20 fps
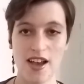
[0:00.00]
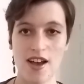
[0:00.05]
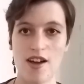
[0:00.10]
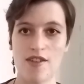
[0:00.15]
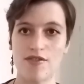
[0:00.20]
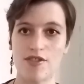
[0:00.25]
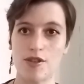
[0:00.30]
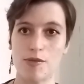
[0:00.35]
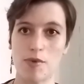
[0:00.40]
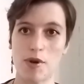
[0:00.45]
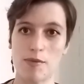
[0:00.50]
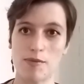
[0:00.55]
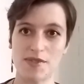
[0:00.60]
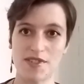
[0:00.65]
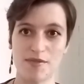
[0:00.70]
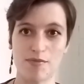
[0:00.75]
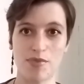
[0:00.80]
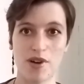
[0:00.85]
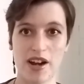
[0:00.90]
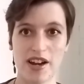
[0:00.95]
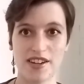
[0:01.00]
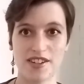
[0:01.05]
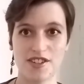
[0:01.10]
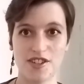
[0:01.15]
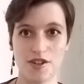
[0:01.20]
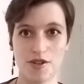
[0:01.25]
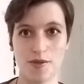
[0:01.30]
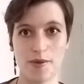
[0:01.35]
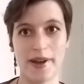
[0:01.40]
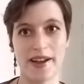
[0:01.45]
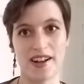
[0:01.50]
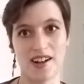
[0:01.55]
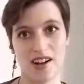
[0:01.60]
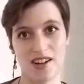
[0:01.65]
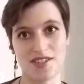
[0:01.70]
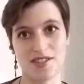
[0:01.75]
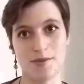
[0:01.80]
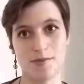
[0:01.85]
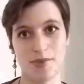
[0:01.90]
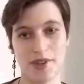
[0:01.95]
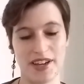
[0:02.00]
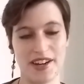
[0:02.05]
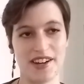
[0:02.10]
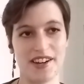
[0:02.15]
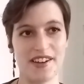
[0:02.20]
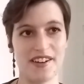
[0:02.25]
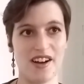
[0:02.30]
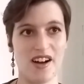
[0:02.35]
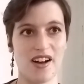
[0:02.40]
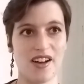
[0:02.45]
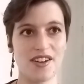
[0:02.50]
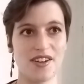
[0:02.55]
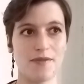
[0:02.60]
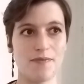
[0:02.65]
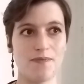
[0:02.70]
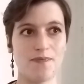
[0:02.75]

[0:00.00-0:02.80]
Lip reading: for the purpose of praying to and contemplating God.